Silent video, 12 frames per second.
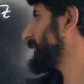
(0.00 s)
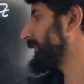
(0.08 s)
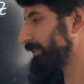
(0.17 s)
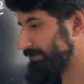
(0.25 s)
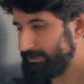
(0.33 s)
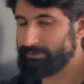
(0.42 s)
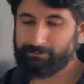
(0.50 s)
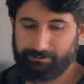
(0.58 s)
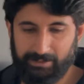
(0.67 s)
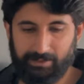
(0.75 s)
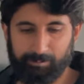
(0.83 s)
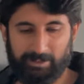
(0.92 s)
there is a
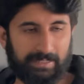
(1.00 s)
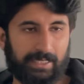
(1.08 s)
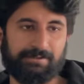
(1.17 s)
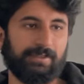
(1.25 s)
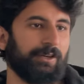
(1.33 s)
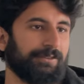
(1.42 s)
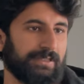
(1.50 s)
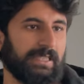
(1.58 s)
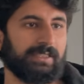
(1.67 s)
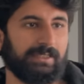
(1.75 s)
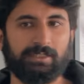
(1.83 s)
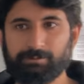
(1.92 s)
very precise way of
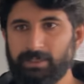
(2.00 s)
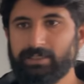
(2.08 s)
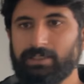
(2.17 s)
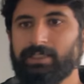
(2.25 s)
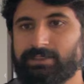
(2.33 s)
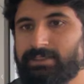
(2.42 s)
saying this, but let's